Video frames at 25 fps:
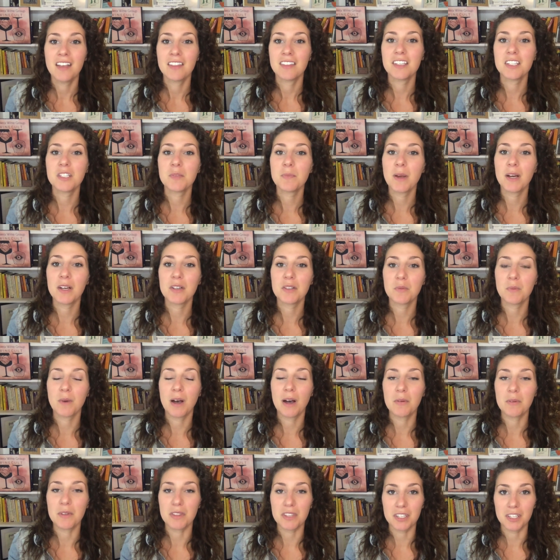This pairs
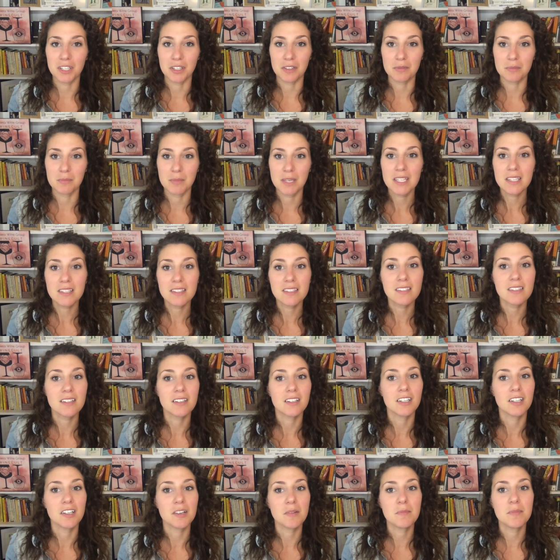well with cured meats,
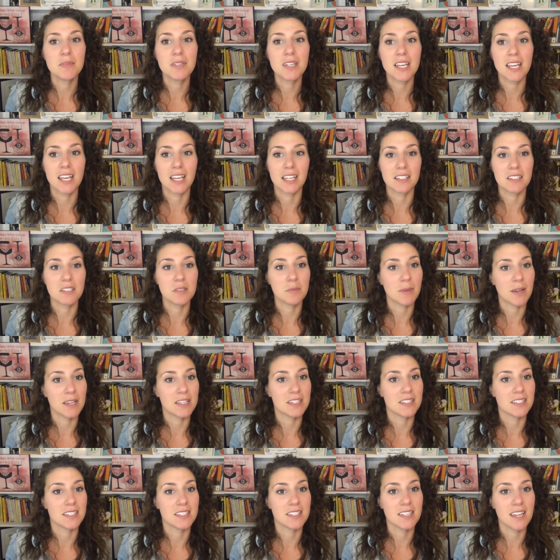herbed and
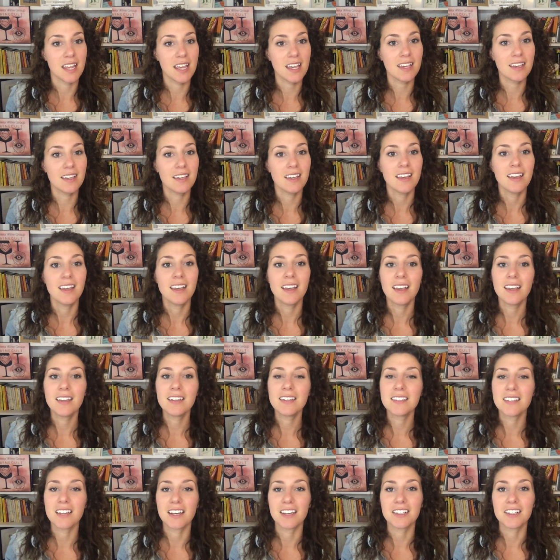spiced steak,
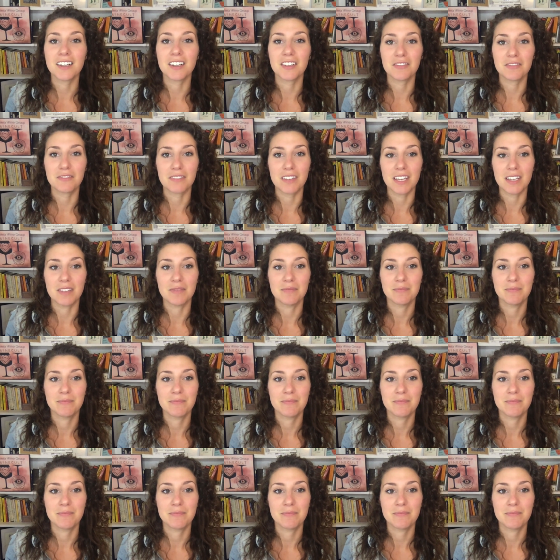and duck confit.